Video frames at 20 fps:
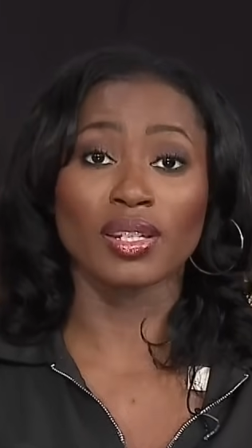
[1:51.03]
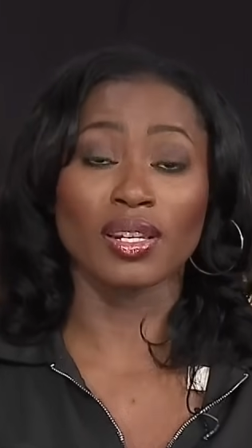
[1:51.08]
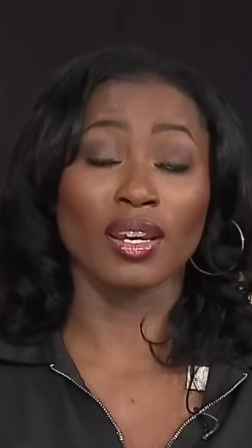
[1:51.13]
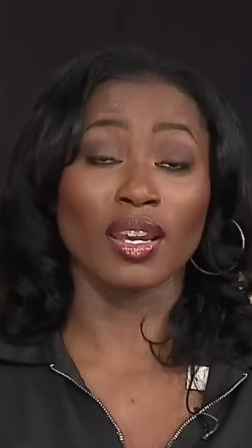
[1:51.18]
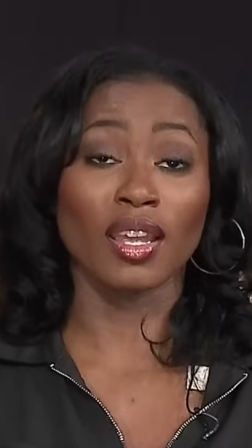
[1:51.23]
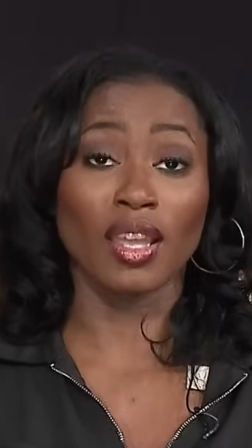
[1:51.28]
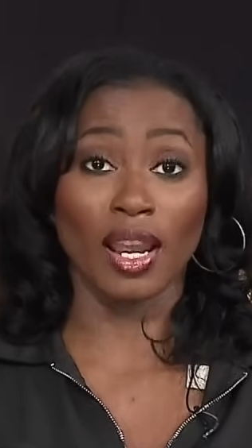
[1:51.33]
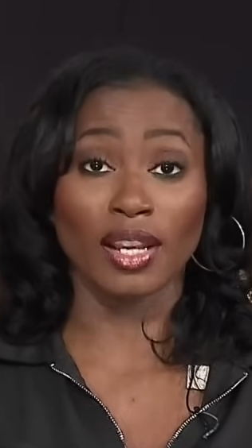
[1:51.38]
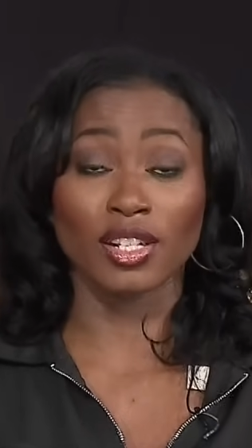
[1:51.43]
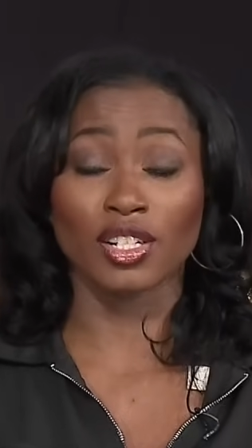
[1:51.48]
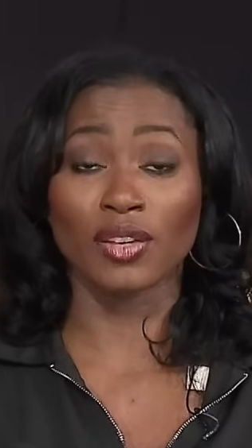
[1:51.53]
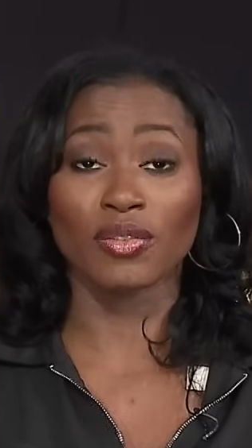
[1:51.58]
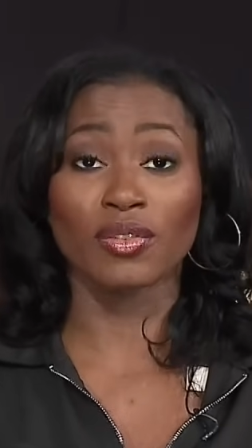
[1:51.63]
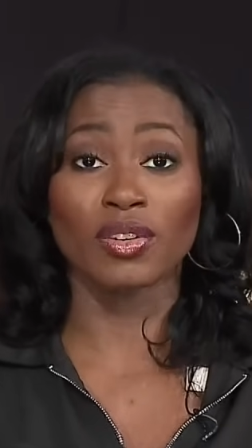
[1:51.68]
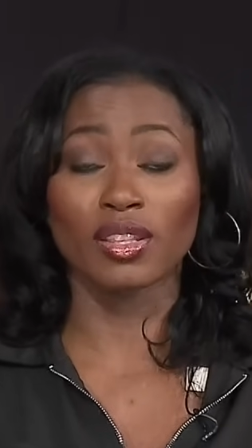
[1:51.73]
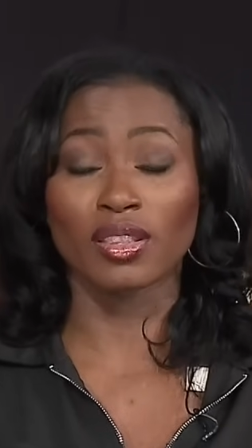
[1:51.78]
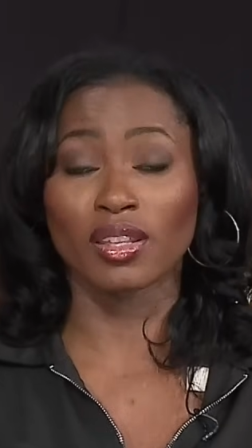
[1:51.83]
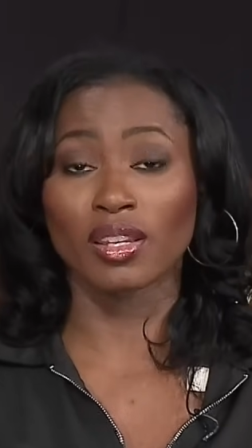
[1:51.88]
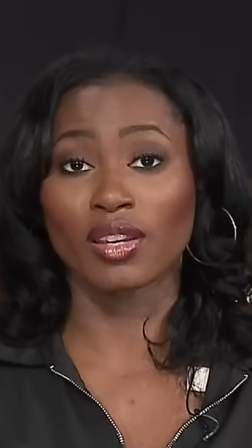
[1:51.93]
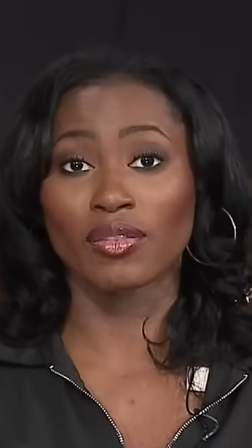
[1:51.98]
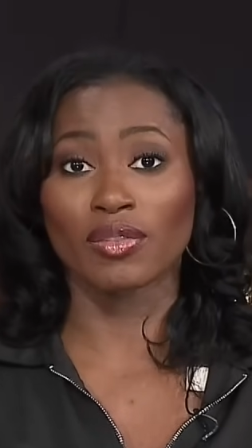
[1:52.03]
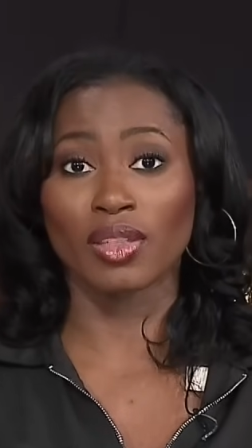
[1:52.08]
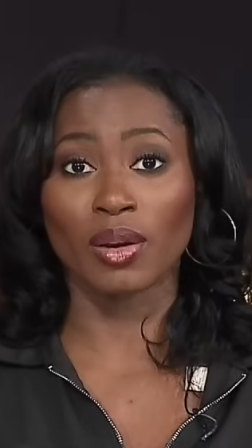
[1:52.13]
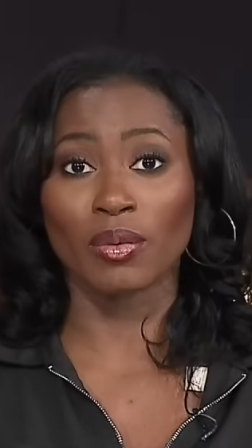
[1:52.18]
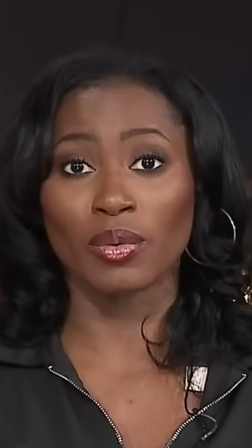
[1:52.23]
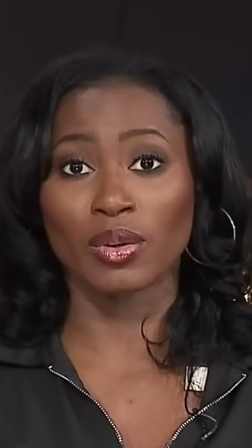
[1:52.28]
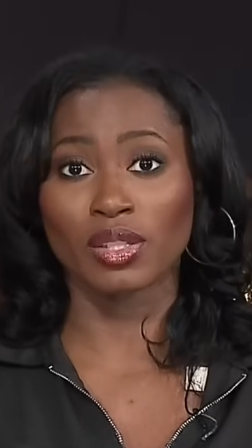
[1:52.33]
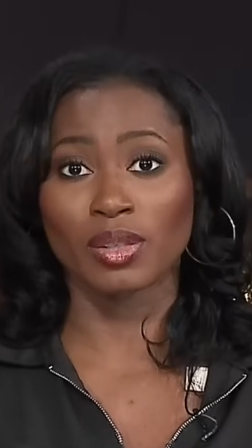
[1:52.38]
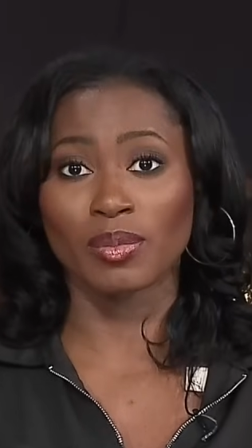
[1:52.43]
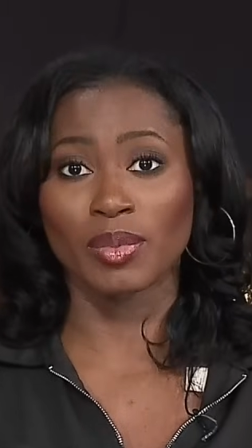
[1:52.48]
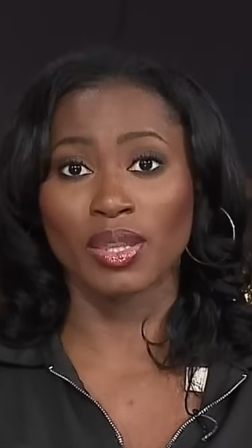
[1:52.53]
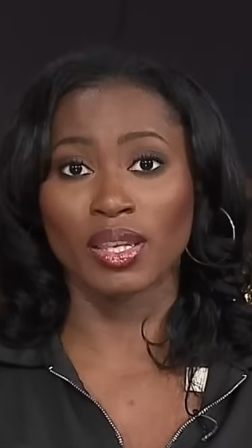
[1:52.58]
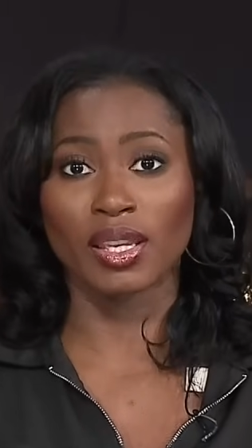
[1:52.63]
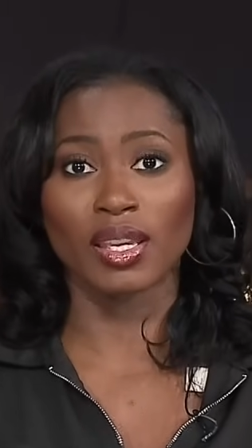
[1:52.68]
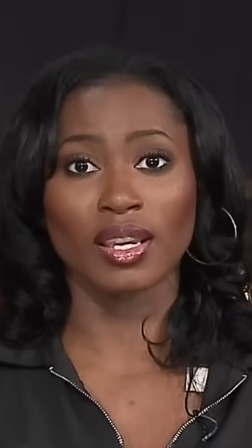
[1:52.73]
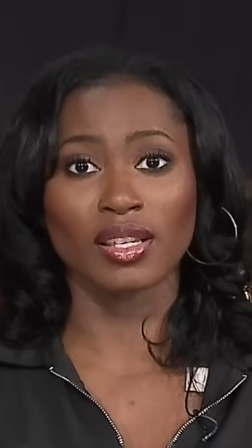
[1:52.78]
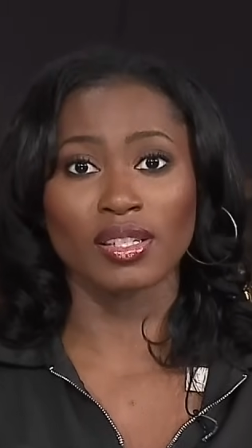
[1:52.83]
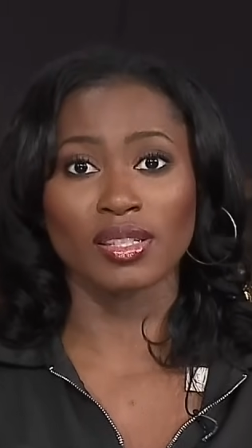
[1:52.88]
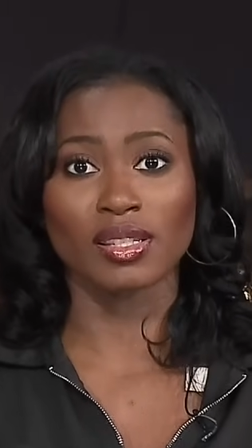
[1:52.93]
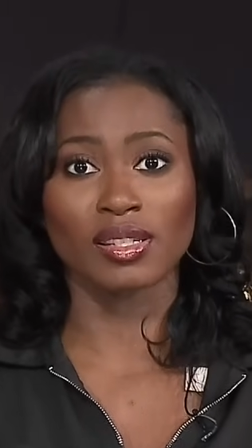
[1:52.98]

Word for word: And I, I definitely think if that were to be the case,